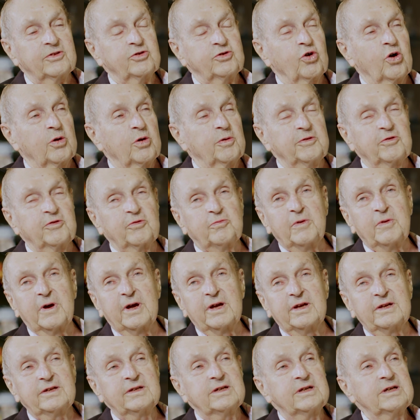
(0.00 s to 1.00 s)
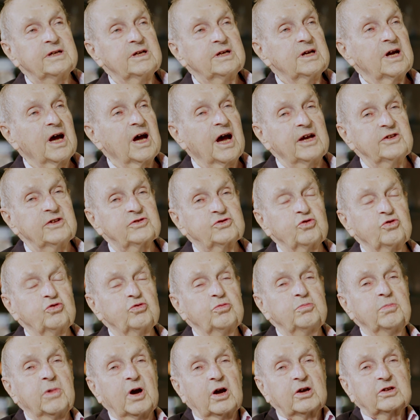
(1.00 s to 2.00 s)
told me if my high
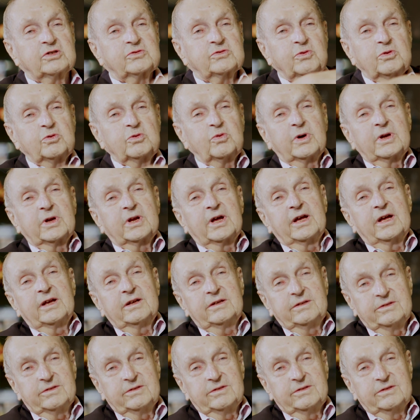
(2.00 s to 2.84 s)
school marks were what I